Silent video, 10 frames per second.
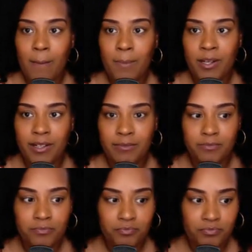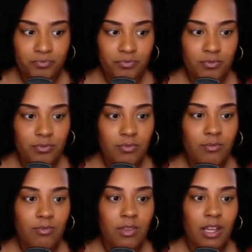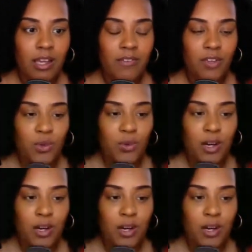But if you